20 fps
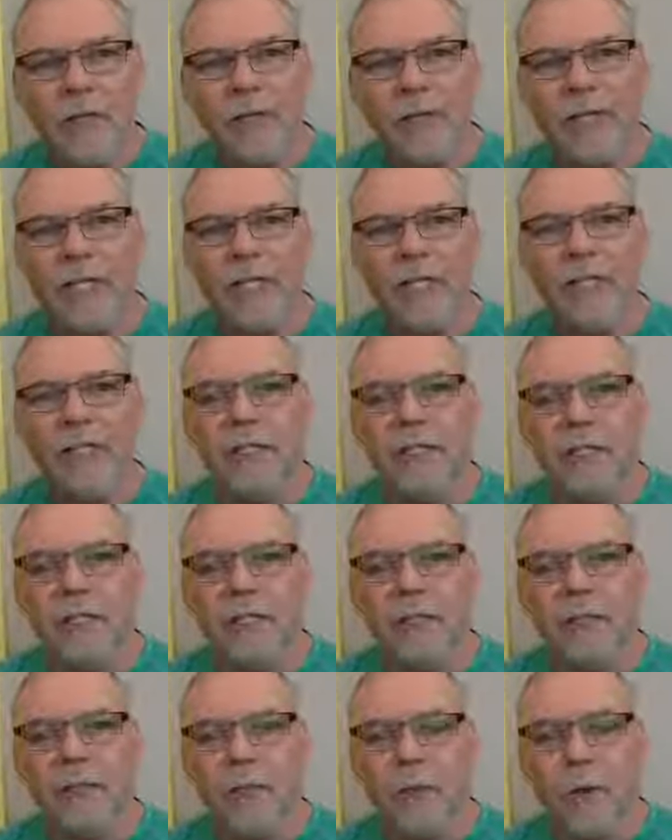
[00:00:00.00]
thinking
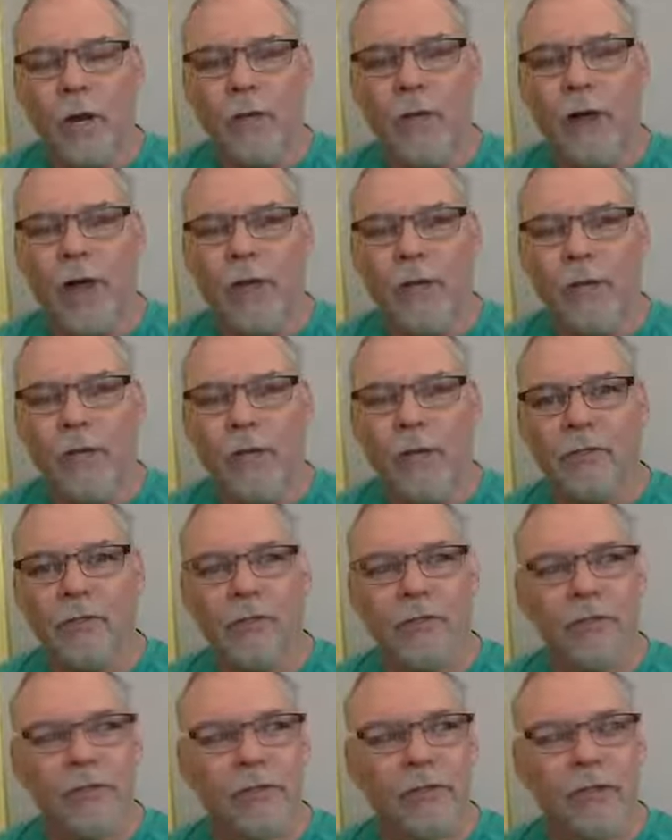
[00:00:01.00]
way back
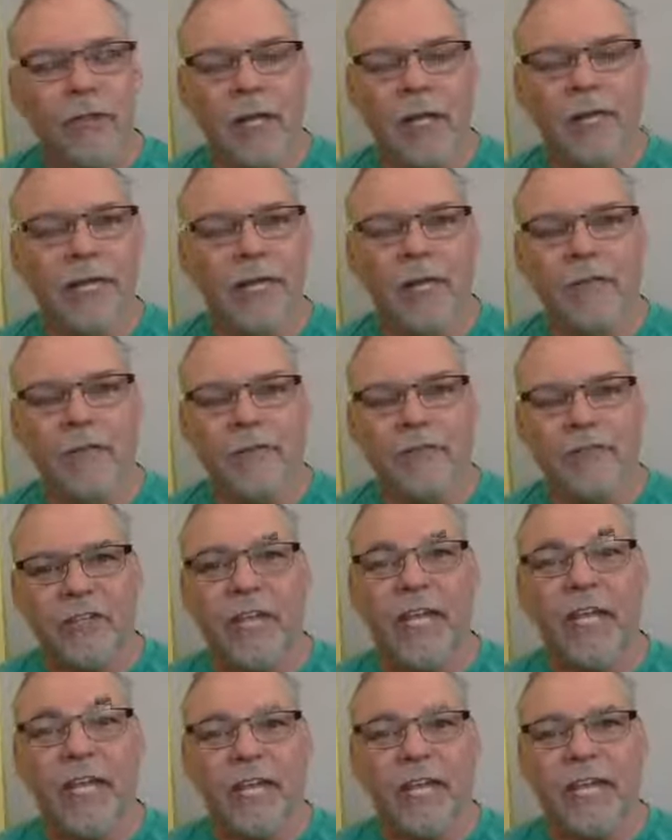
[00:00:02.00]
was I
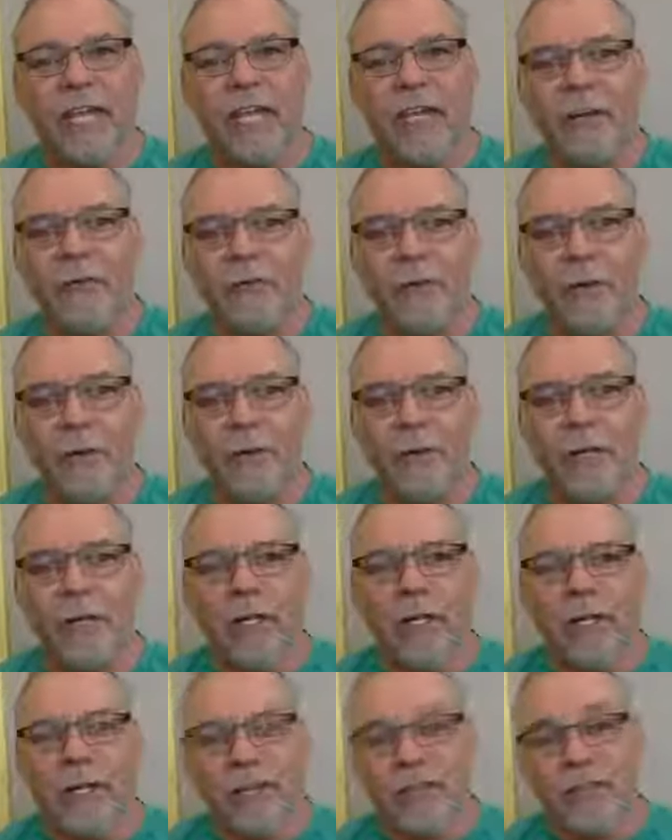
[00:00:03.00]
can't afford
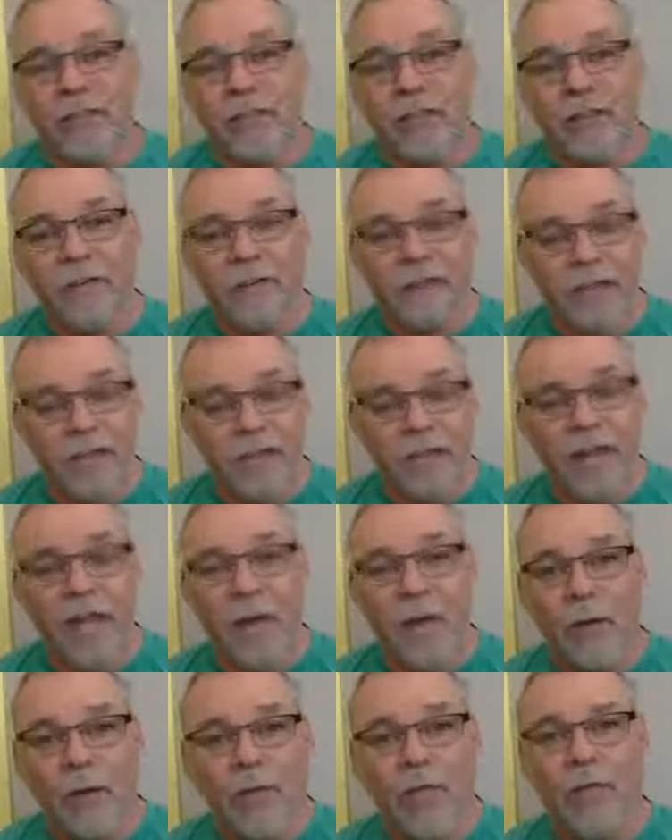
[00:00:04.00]
it, instead of saying
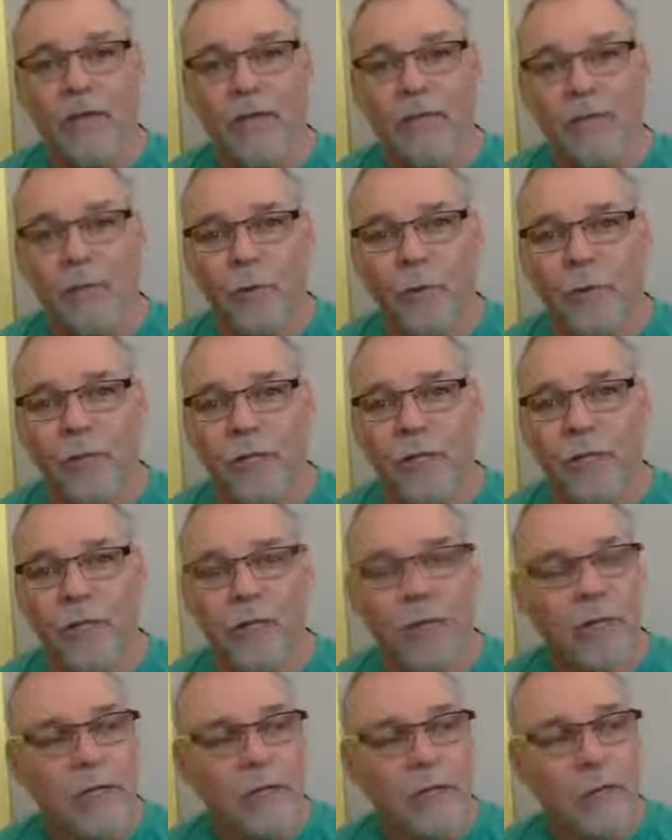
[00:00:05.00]
how can I afford it.
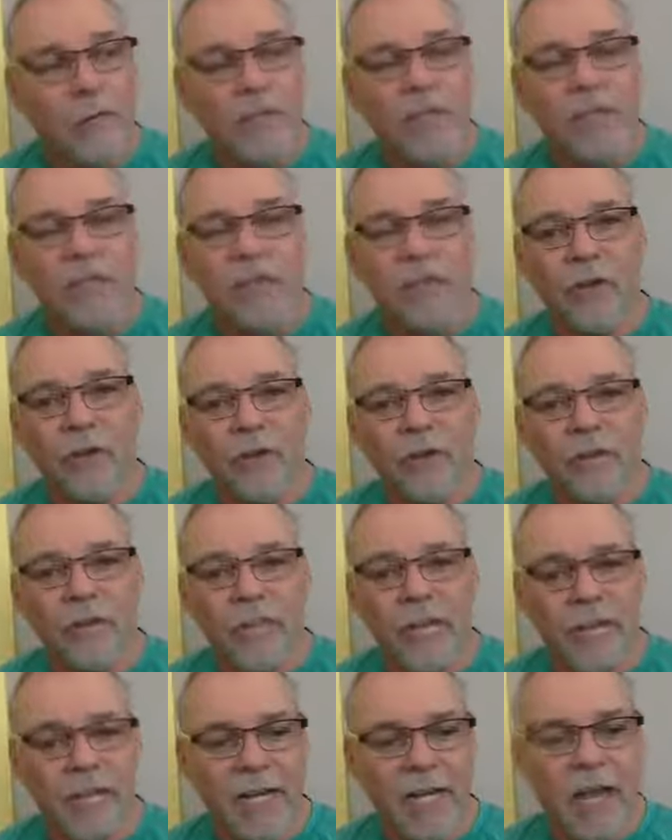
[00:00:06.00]
Once I started
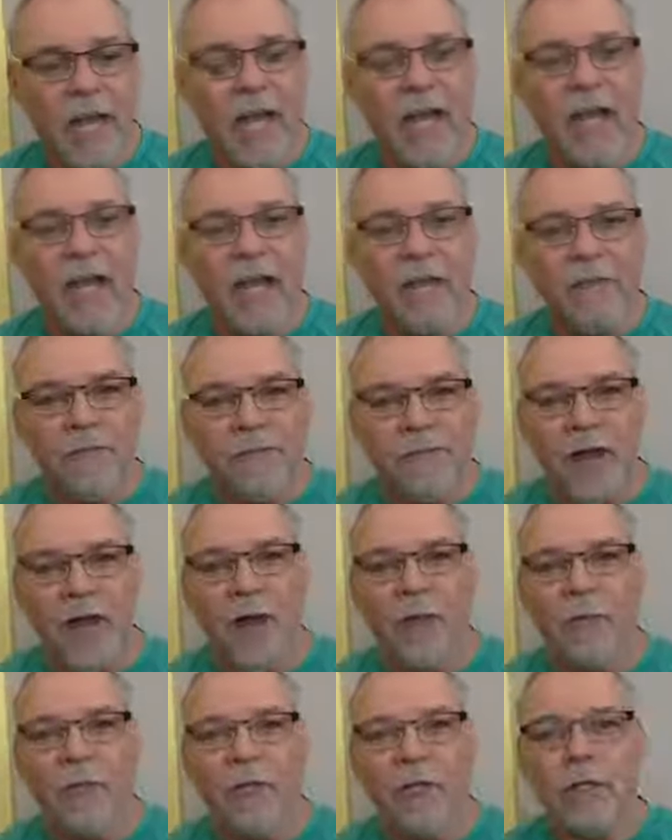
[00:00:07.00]
saying that, I
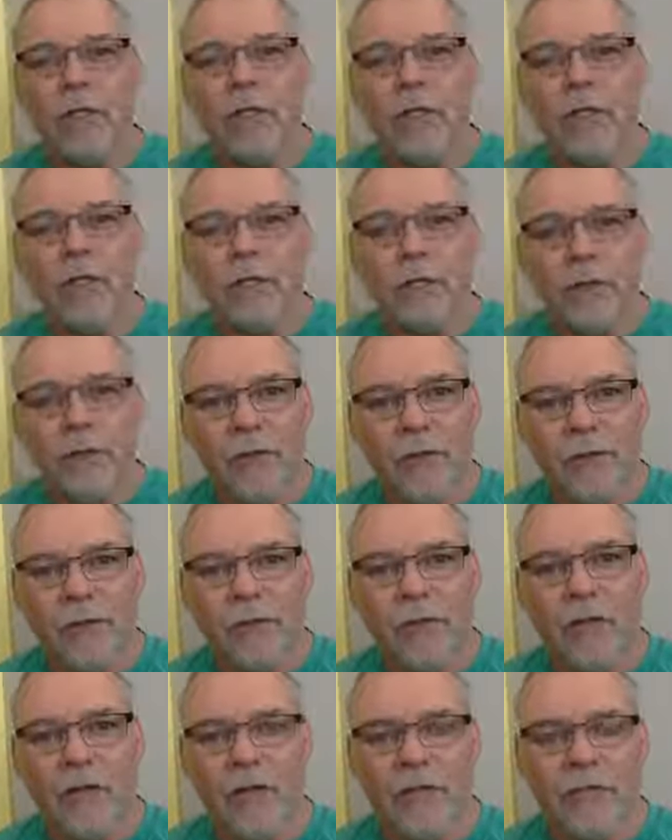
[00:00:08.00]
found the
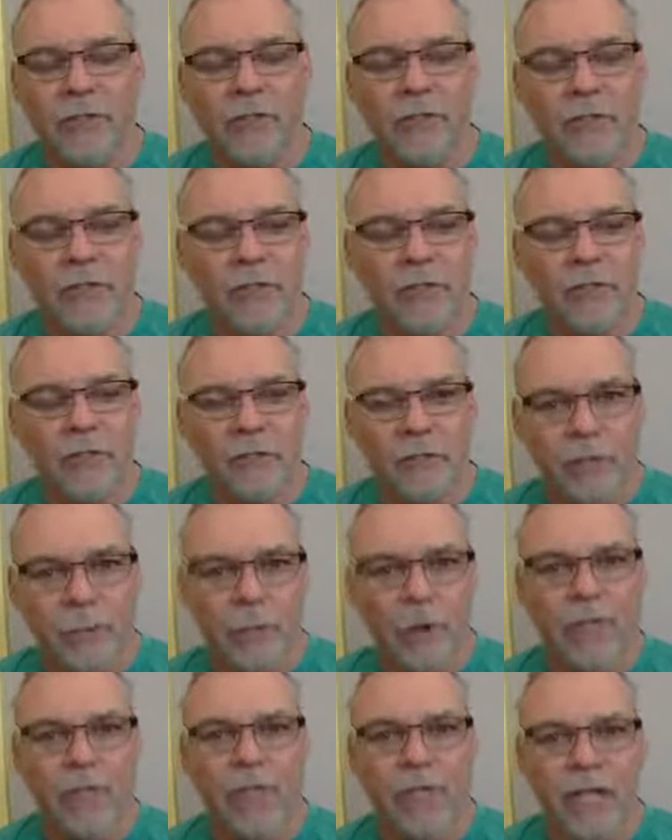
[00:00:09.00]
funds to
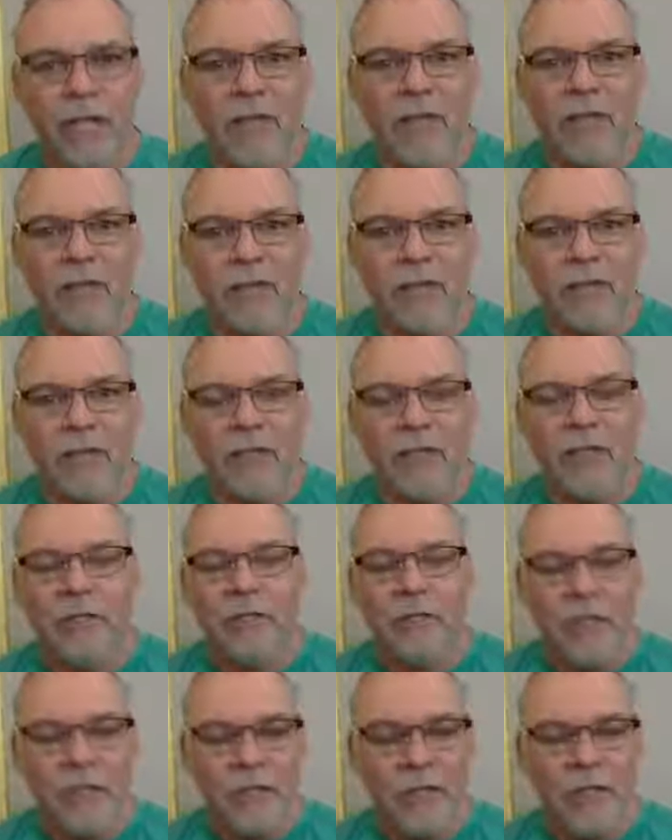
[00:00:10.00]
go on vacation.
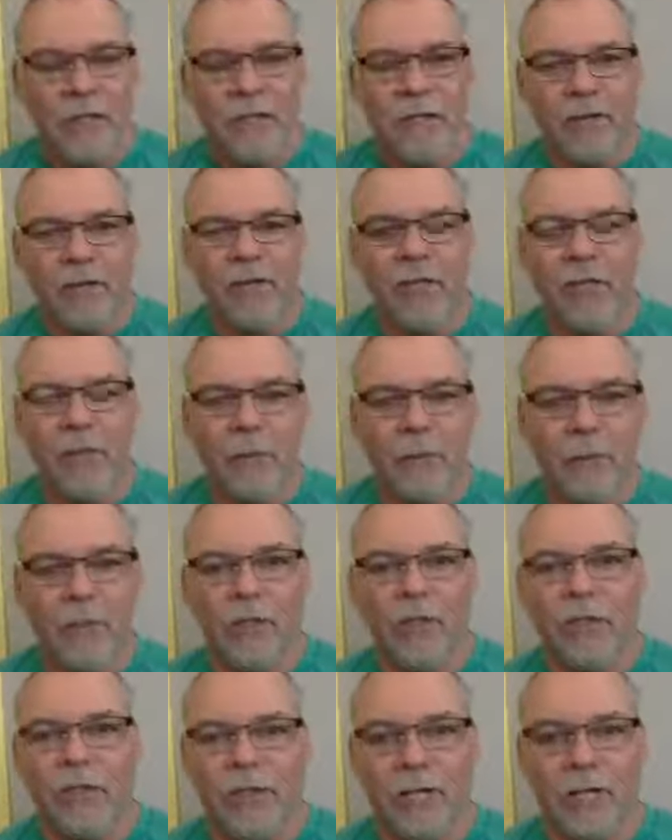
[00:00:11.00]
I invested in
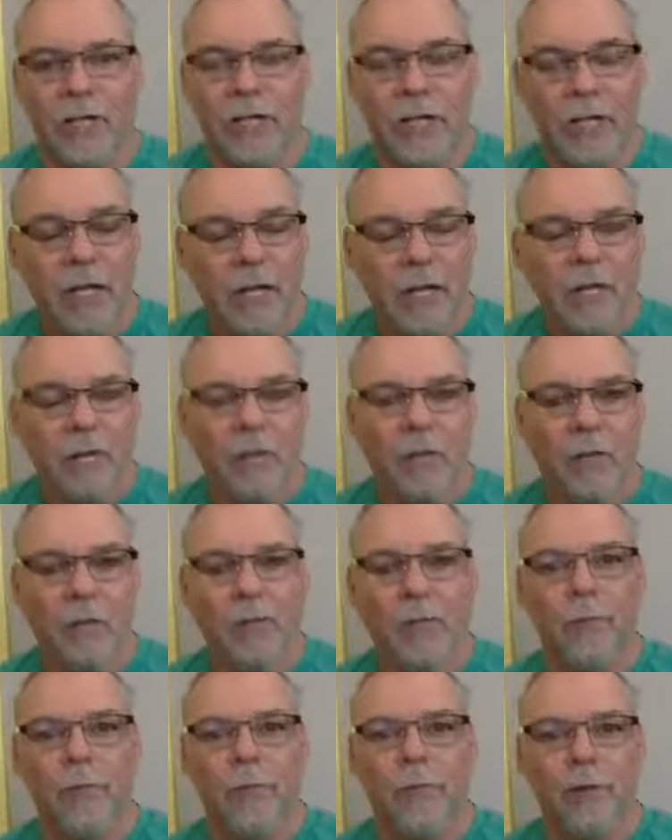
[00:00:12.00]
real estate. I
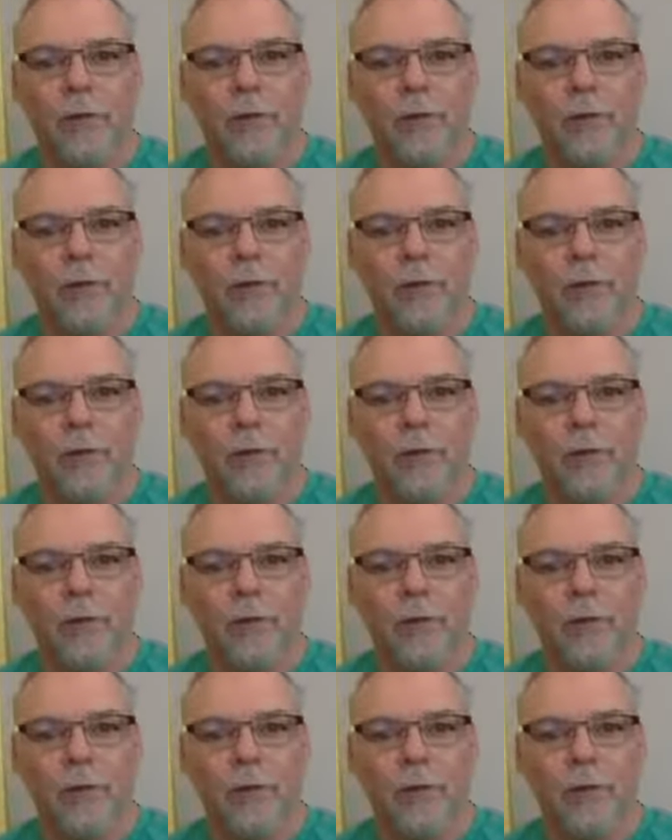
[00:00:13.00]
sold